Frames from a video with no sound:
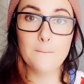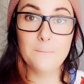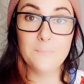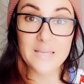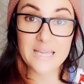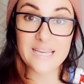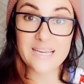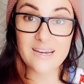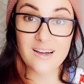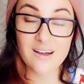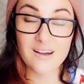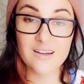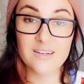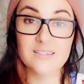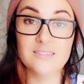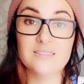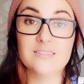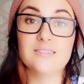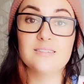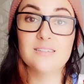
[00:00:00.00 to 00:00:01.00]

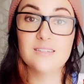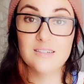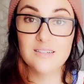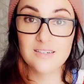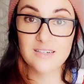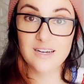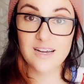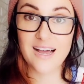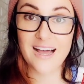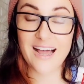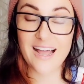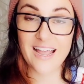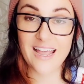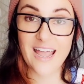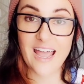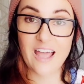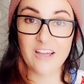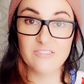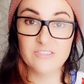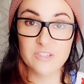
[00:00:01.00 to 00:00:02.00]
because I
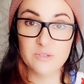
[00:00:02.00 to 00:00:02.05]
have